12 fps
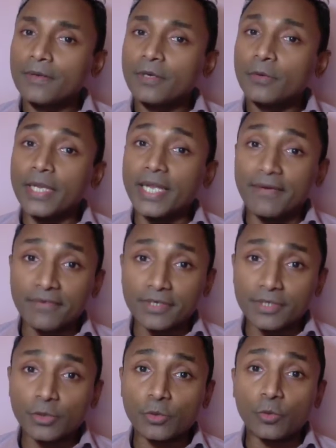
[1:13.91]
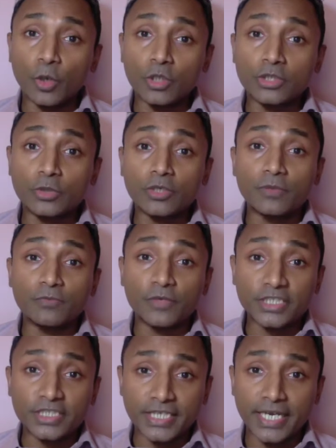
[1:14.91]
Whenever you want to
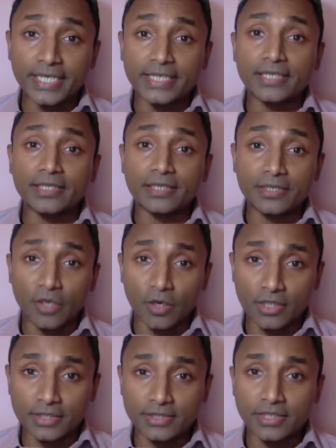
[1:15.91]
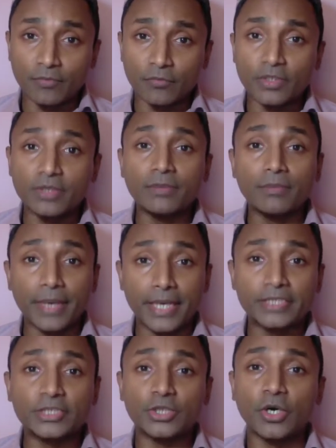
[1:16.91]
appreciate and acknowledge someone,
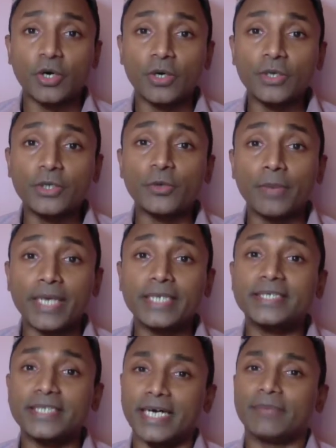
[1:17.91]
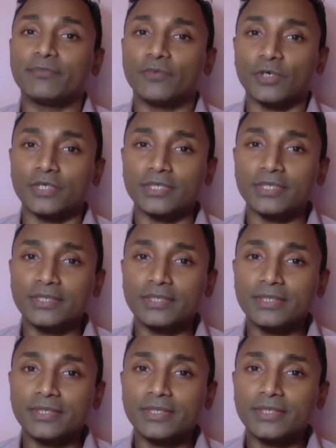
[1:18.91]
make sure you make time for
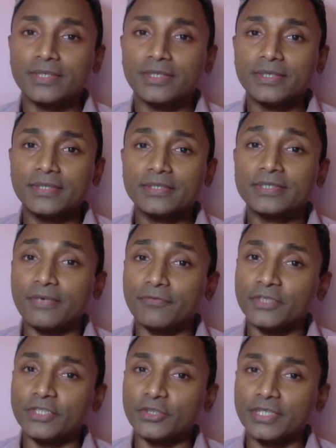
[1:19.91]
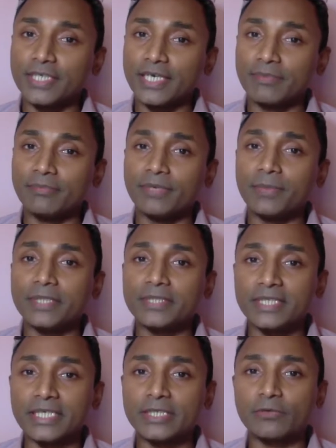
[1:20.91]
it. Sufficient time, maybe
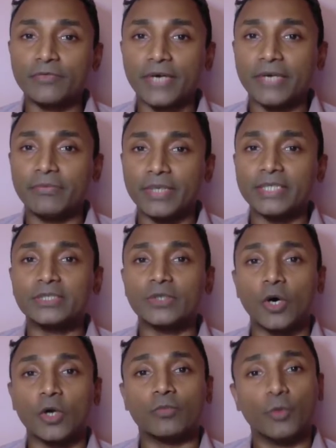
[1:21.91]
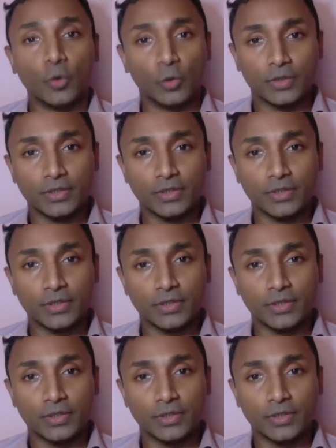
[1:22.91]
3 to 5 minutes or more.